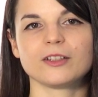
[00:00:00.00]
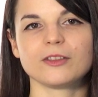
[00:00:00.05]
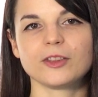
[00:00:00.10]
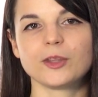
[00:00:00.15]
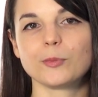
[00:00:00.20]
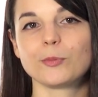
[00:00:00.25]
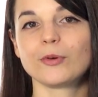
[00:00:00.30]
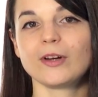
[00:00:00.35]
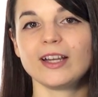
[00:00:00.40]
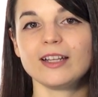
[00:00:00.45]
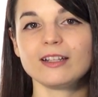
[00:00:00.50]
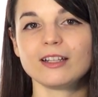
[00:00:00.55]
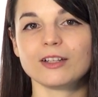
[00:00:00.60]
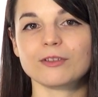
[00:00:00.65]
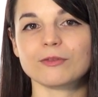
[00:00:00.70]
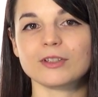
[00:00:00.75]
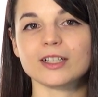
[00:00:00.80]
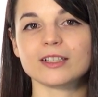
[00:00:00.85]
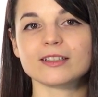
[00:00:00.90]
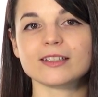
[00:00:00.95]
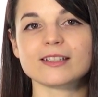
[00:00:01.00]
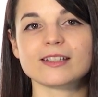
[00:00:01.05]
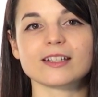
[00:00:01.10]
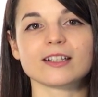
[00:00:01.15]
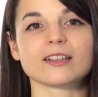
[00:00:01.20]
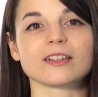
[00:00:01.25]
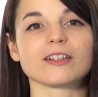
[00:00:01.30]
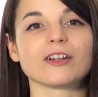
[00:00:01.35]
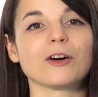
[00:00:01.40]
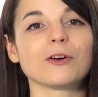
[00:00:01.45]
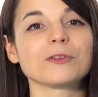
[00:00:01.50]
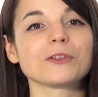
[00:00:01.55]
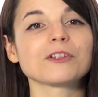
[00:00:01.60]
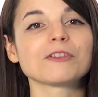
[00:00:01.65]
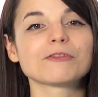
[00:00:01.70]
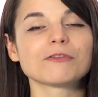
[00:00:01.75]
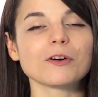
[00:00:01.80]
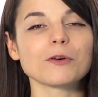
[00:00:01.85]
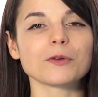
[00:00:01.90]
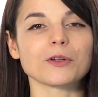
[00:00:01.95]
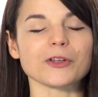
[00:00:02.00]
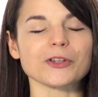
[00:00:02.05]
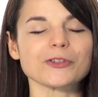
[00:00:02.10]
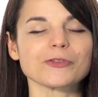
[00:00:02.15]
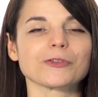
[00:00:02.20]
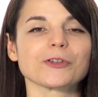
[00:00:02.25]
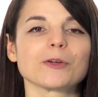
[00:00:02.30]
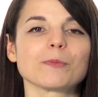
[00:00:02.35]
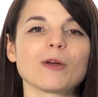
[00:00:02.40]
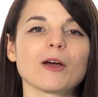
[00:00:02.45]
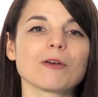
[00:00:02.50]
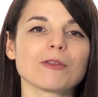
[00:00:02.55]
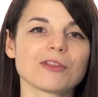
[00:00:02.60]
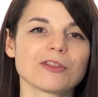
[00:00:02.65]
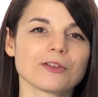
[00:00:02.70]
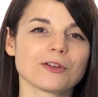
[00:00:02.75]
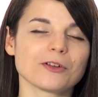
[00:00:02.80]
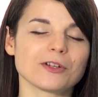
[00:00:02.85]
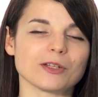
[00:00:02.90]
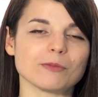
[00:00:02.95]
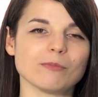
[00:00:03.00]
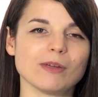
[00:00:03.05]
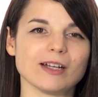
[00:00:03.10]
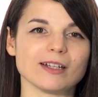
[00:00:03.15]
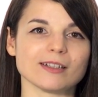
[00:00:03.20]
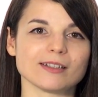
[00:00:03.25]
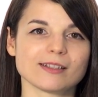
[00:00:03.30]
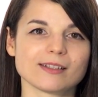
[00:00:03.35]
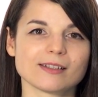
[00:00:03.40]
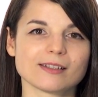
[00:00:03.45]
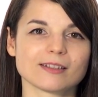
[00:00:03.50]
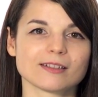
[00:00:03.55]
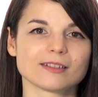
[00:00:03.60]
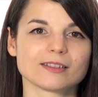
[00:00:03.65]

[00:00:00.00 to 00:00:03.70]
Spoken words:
The brain can realistically only focus for about 30 minutes.